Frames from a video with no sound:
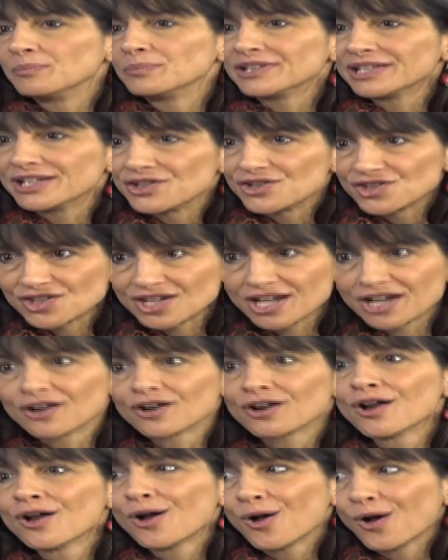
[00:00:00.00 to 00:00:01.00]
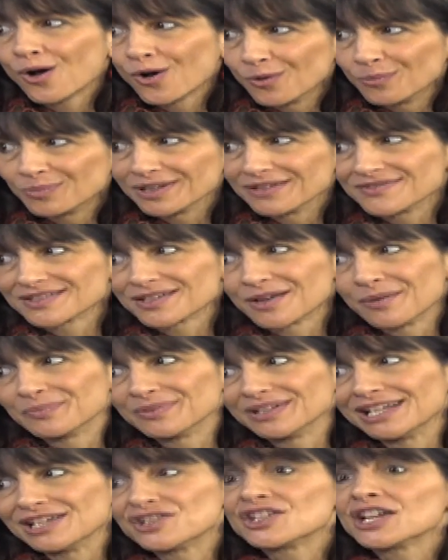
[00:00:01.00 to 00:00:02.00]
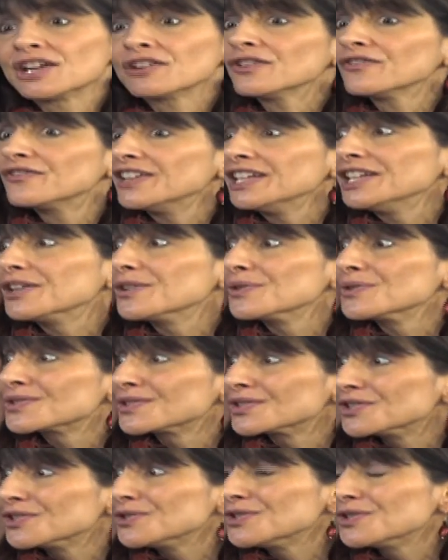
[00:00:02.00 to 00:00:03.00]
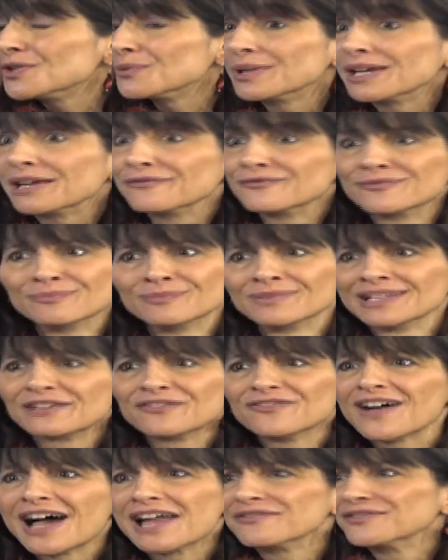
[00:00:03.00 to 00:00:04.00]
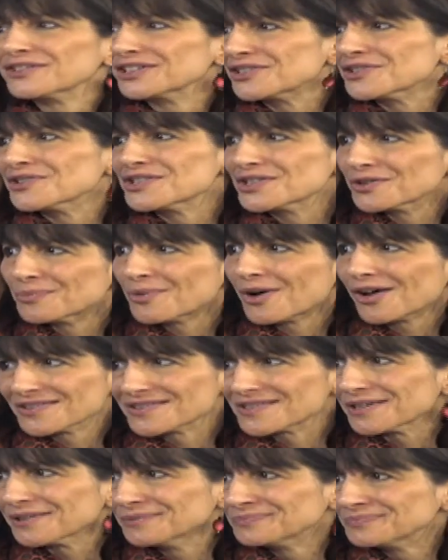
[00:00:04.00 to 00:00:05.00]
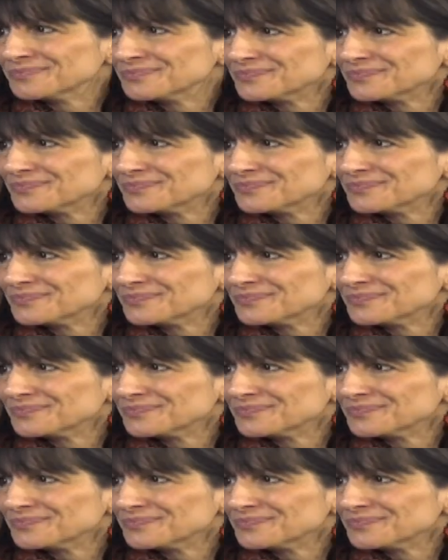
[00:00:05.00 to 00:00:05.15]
Please share Hope Loves Company. Share our videos on YouTube. We have like 5 on YouTube also.